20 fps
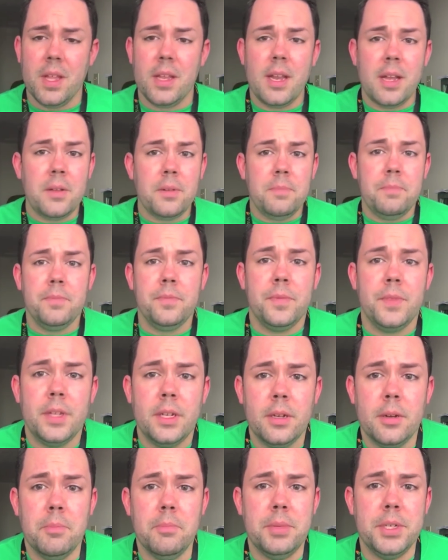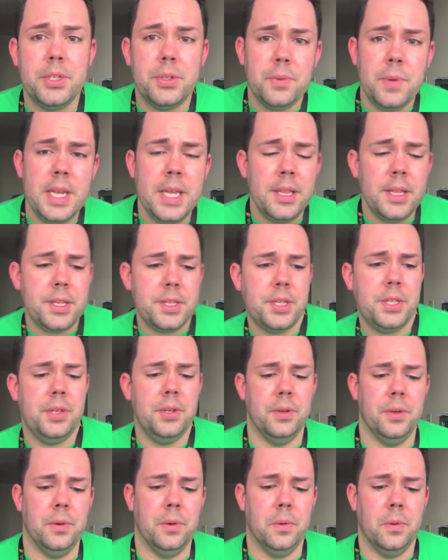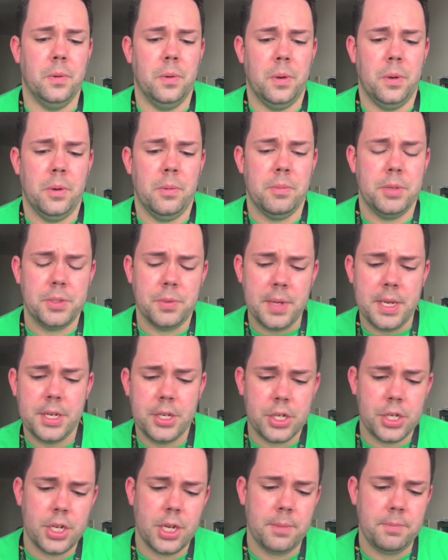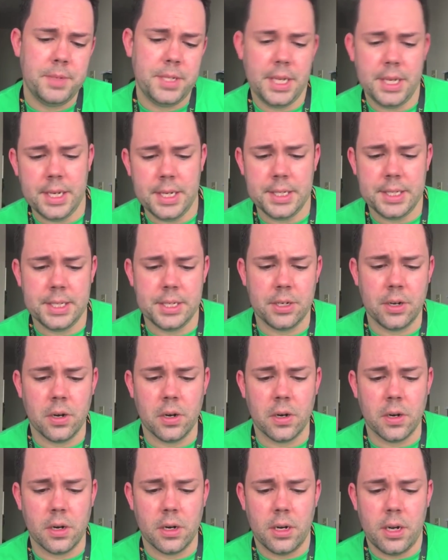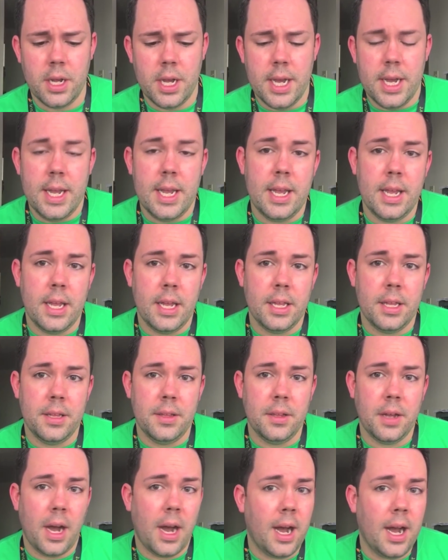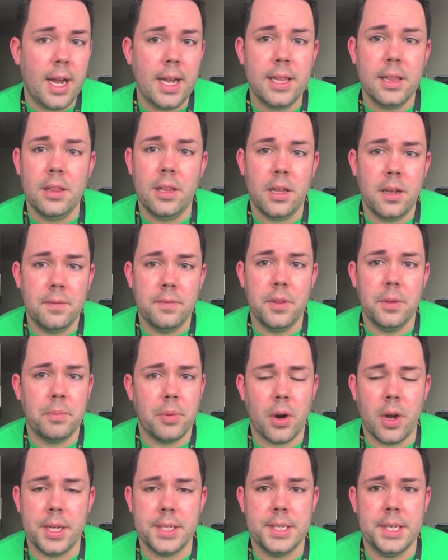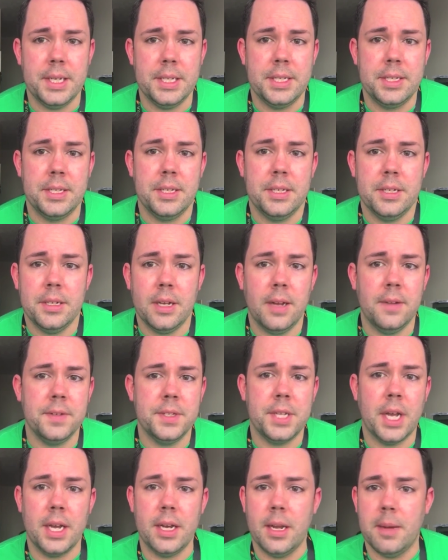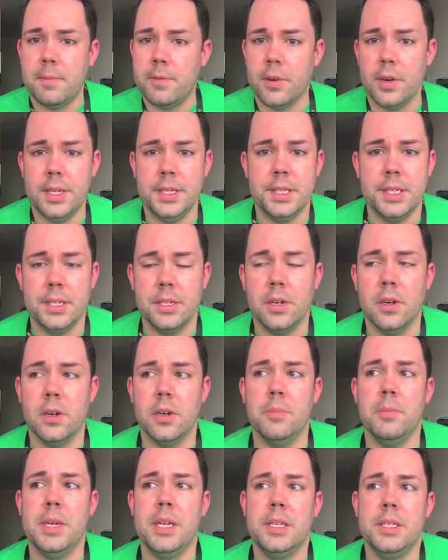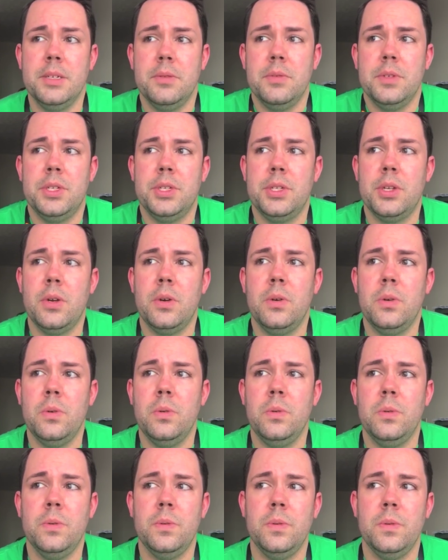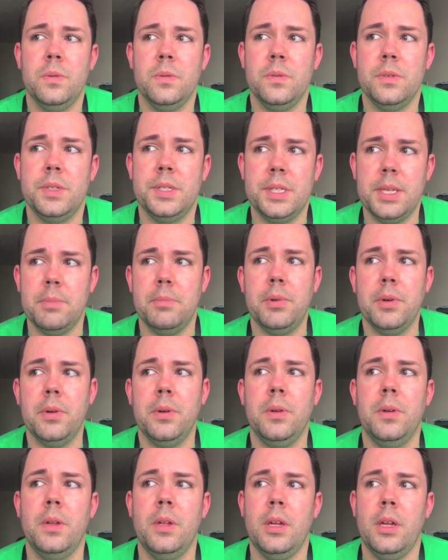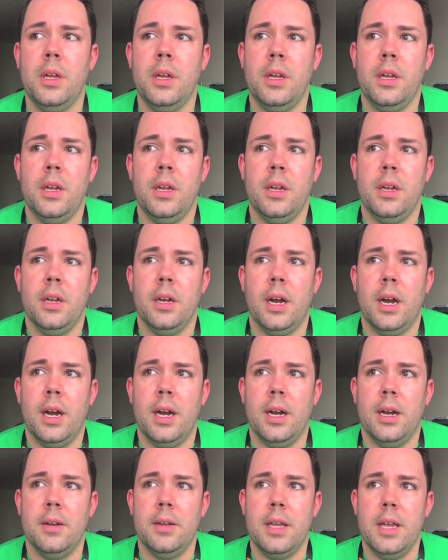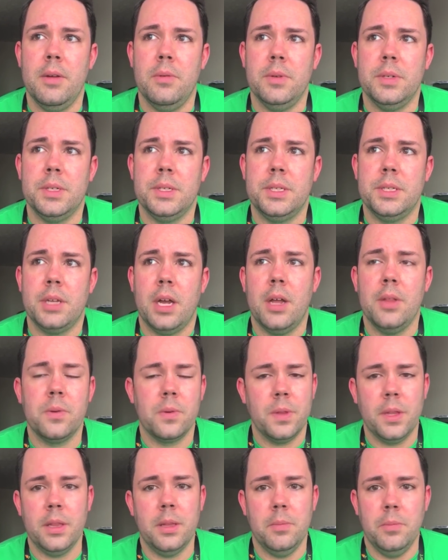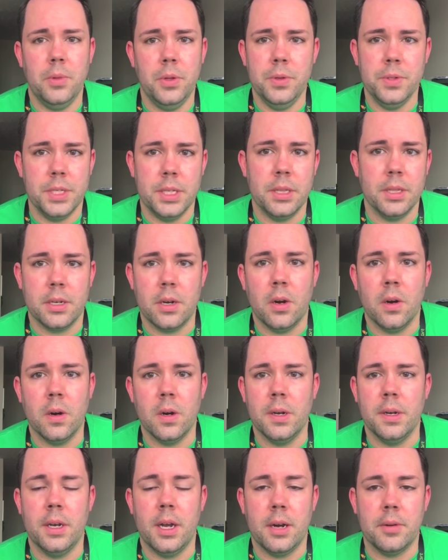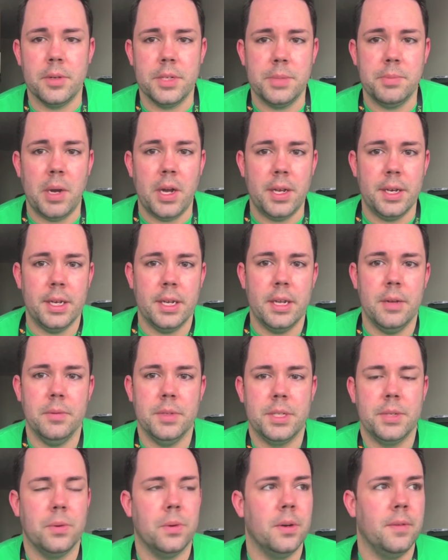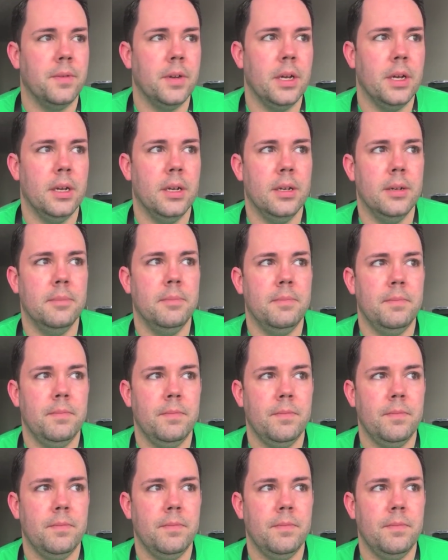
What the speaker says: Now, between the two, between Shipt and Instacart, I loved the process of sign up for Instacart because it was so simple. It was, other than them losing the card and not responding, it was sort of a